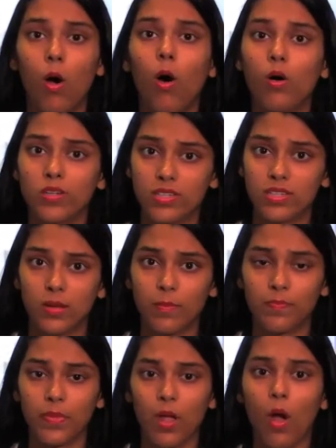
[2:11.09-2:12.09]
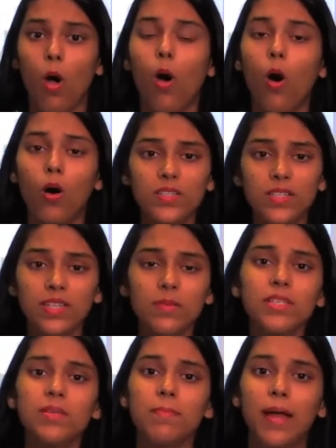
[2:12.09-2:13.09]
Autism.
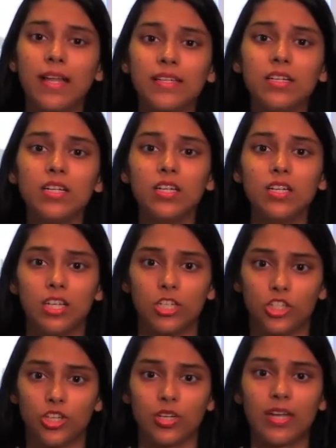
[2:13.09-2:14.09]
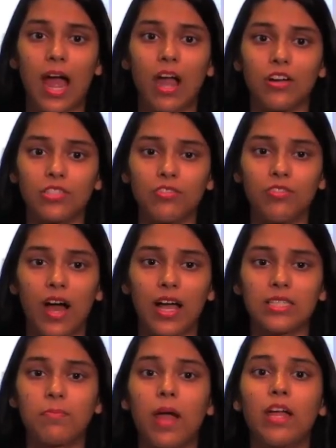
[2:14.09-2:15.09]
Autism is a mental condition
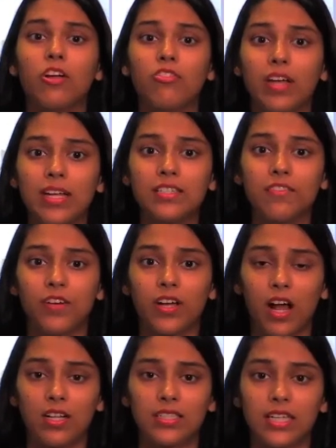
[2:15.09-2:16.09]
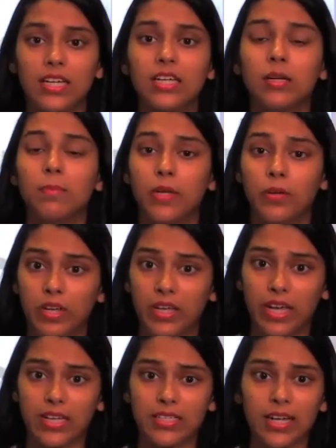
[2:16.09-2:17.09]
characterized by great difficulty in
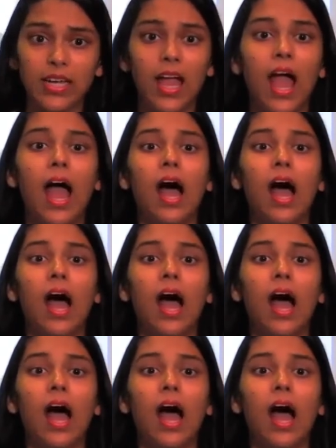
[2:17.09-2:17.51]
communicating